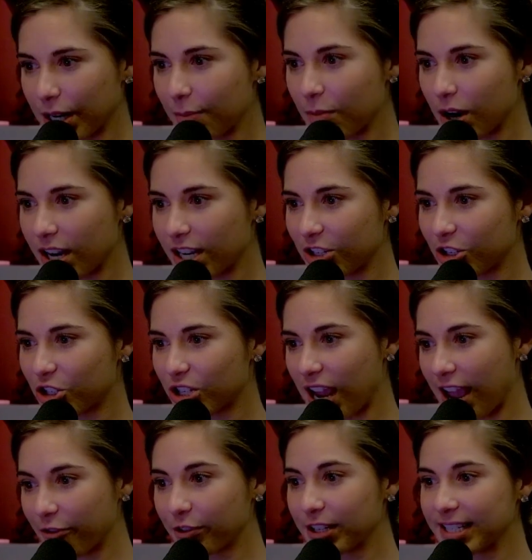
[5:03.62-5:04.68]
much
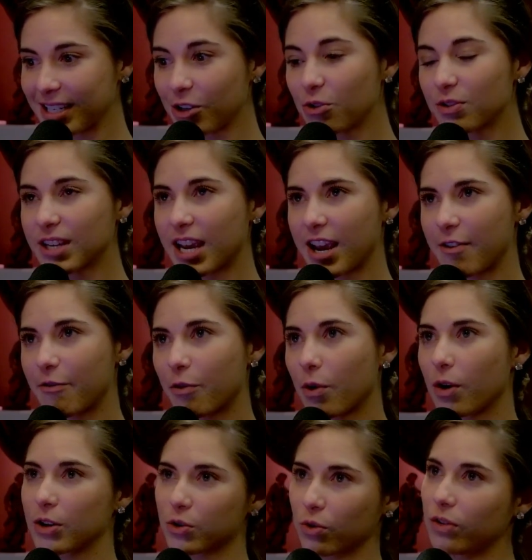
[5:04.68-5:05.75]
every single day
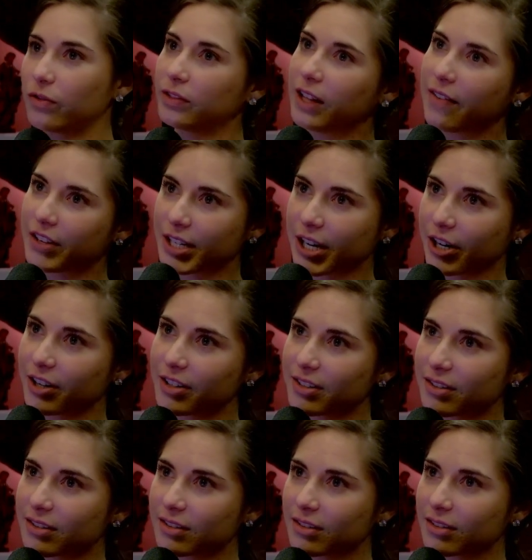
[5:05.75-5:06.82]
for a total of eleven
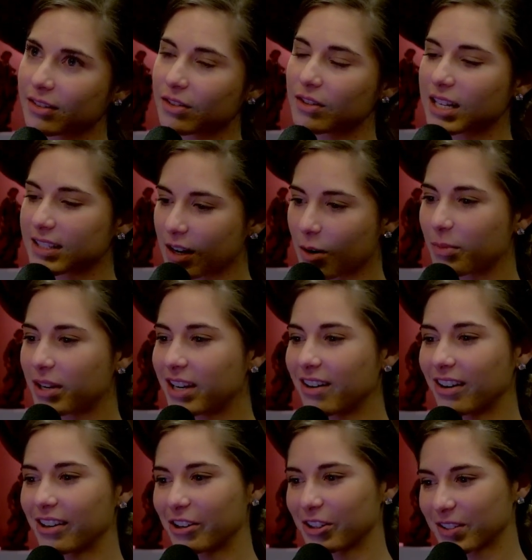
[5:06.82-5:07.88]
years. So that's how many
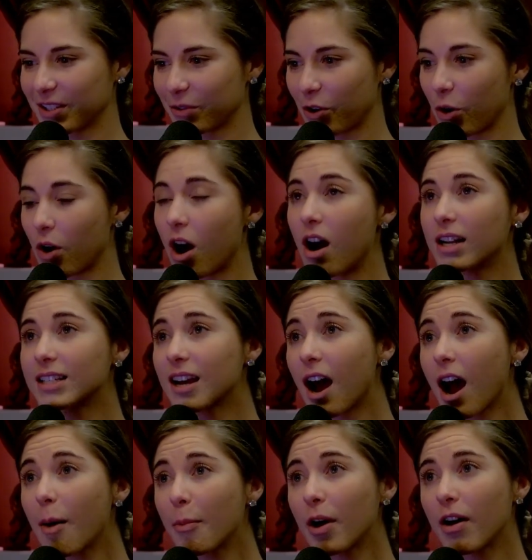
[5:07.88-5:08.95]
articles he wrote on
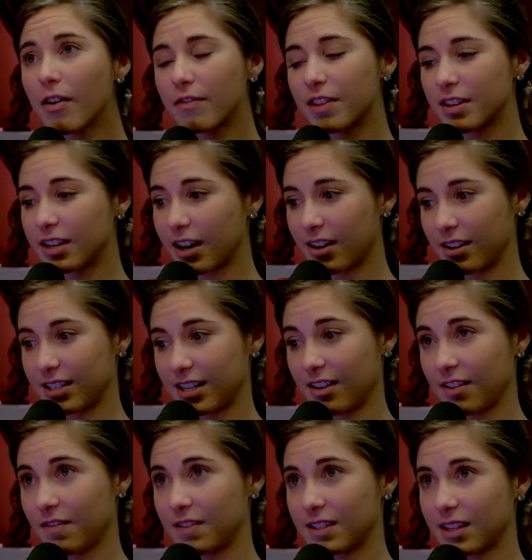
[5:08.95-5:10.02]
top wow. of the
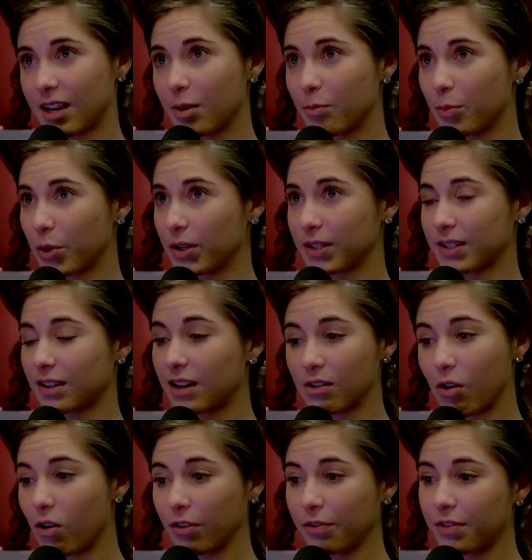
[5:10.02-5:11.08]
narratives and books and
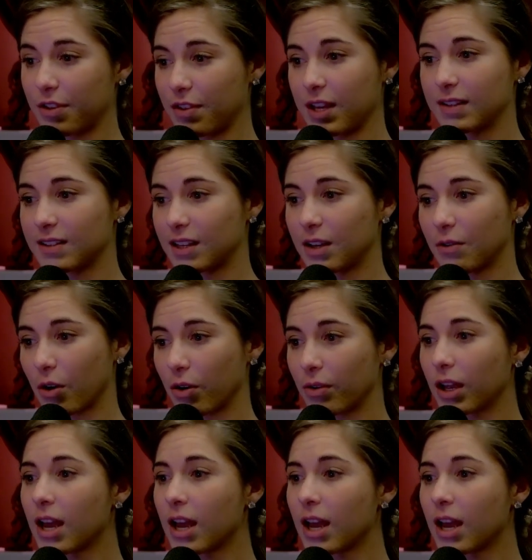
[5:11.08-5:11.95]
all of the things that he wrote.